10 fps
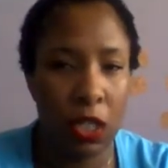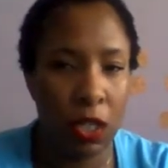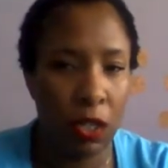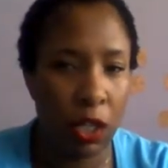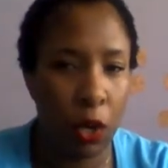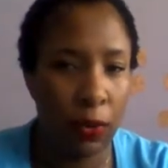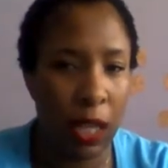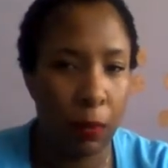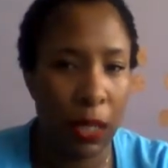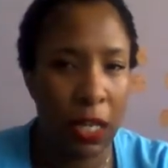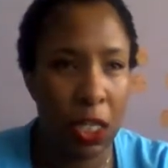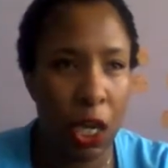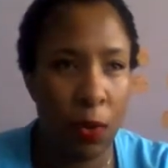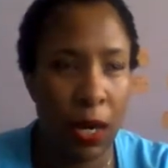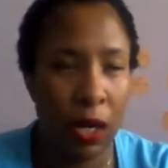good to go without
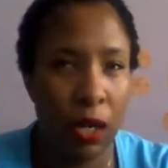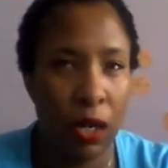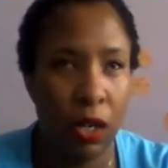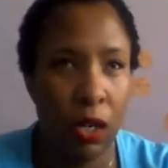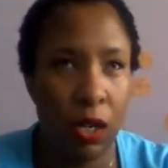plateauing.